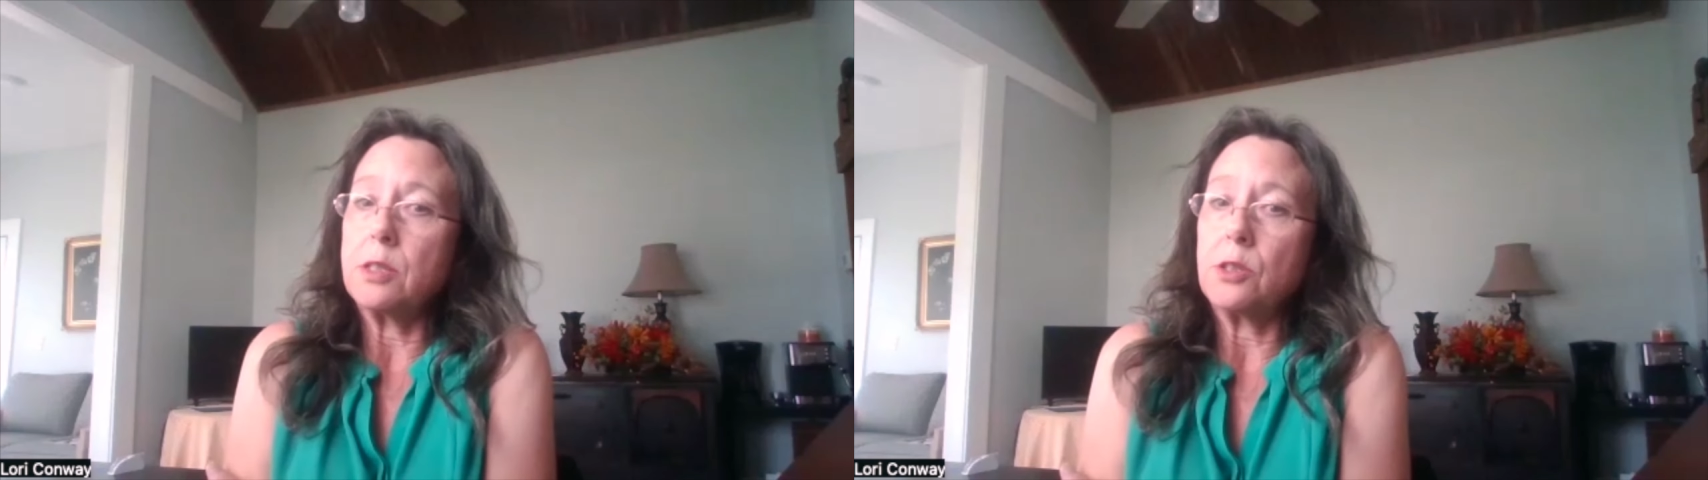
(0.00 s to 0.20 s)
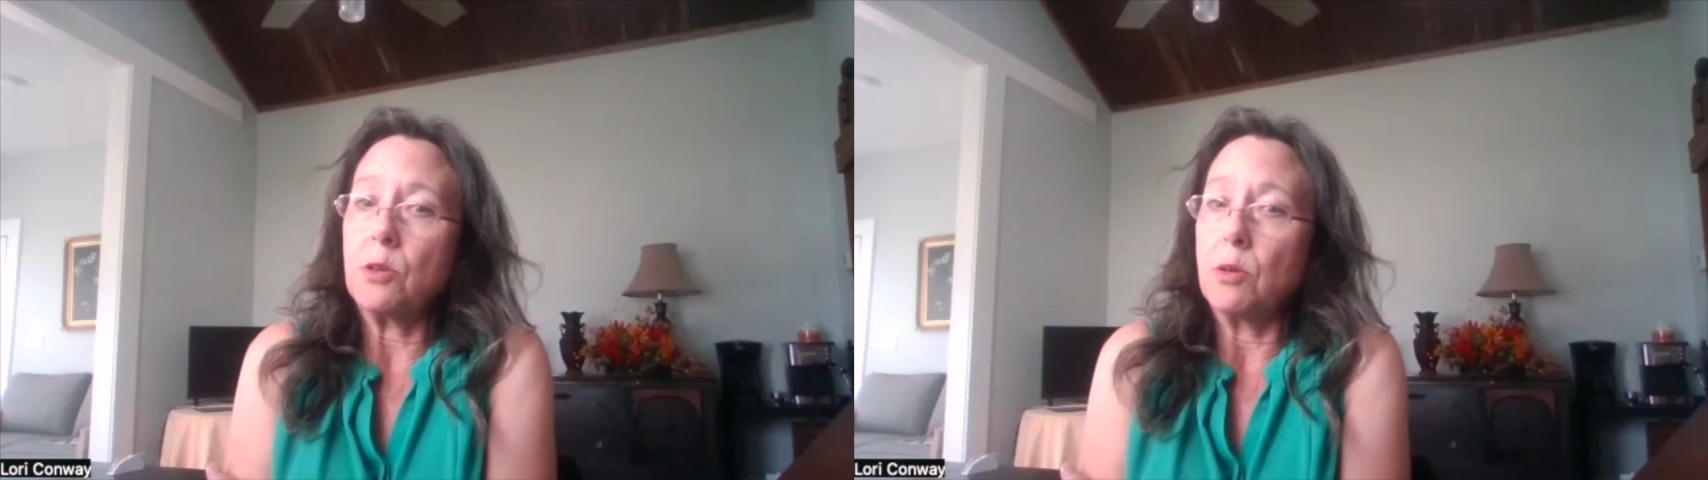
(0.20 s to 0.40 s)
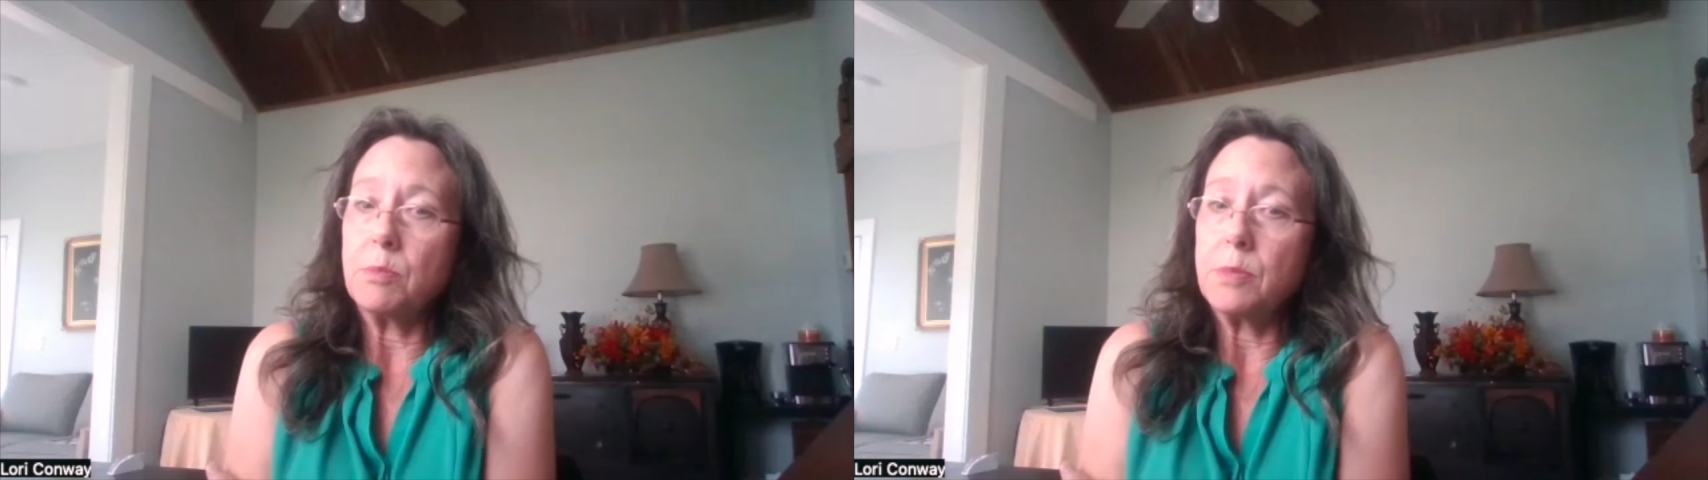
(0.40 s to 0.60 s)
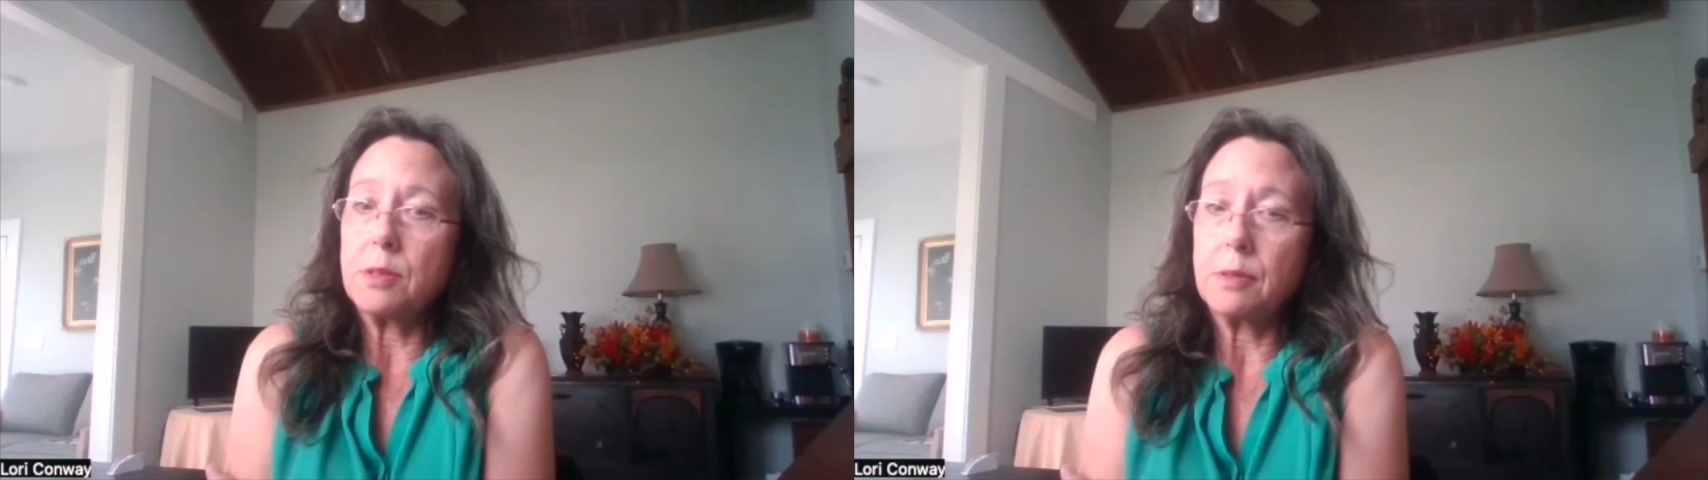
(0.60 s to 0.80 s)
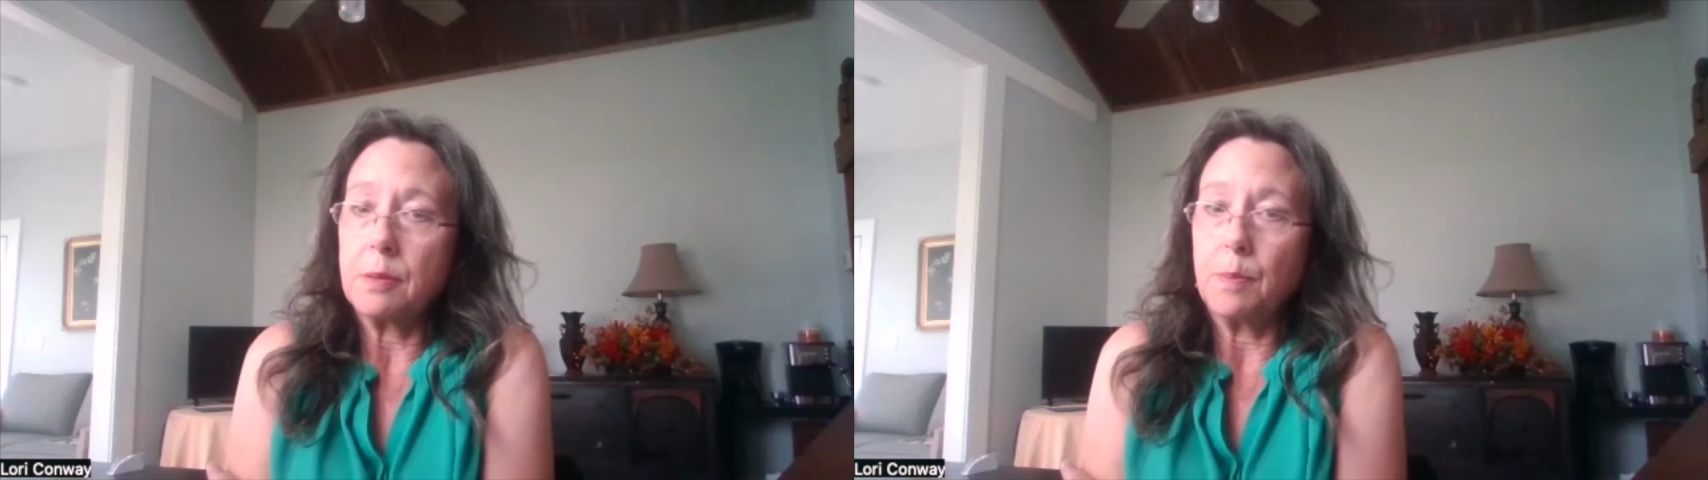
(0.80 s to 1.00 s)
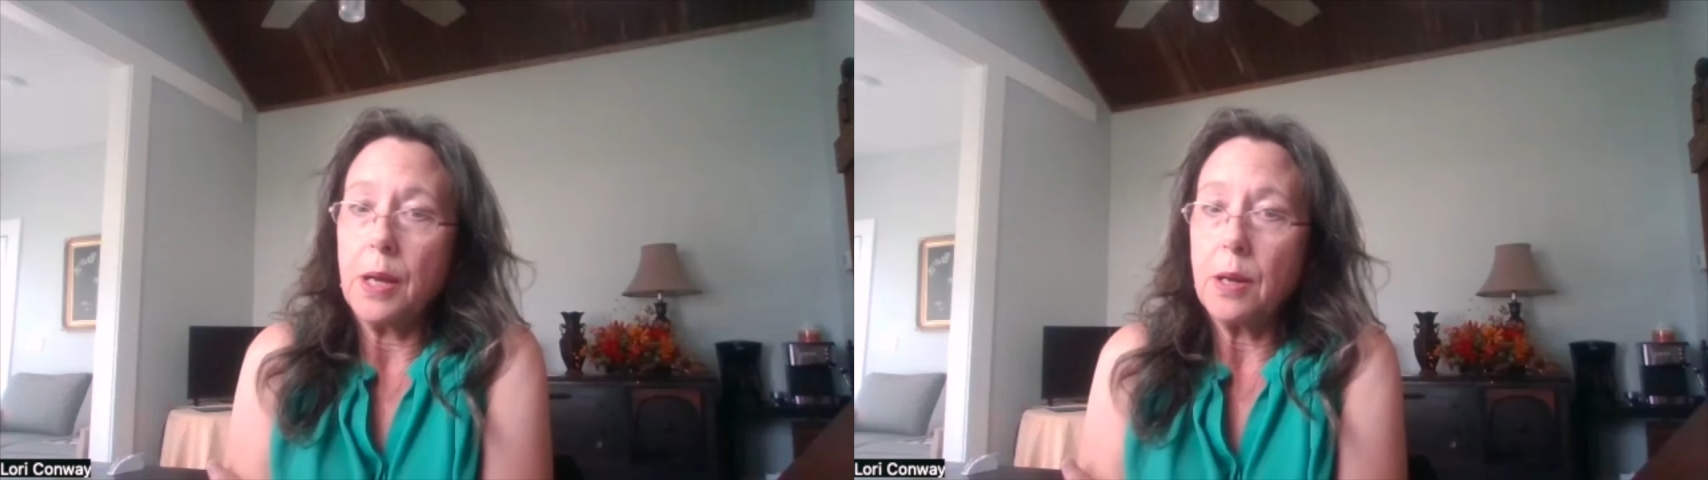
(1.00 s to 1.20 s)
the terms. They